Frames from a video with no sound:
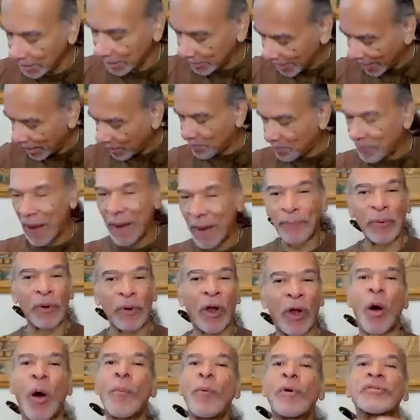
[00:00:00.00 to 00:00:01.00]
A lot of
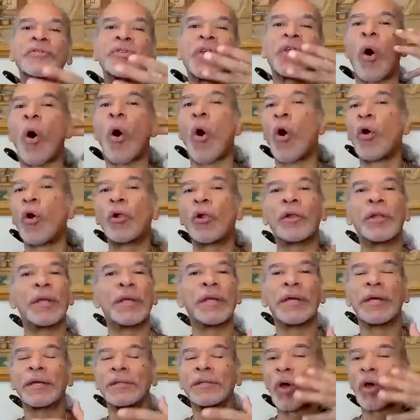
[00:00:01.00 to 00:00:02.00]
pepper, almost the whole
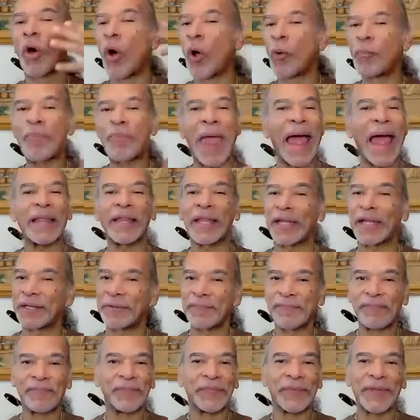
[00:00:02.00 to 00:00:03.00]
palate
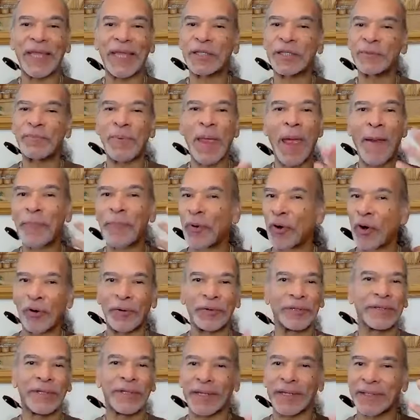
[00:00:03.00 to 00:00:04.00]
gets
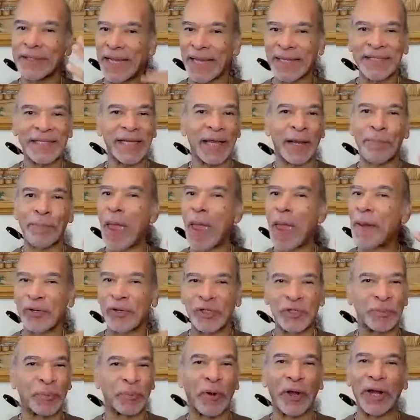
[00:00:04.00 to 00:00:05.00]
pepper, got to get
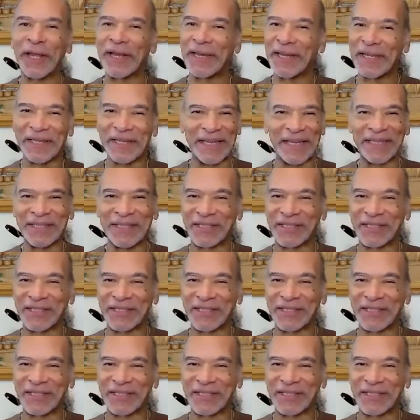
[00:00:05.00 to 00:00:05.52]
pepper sprayed.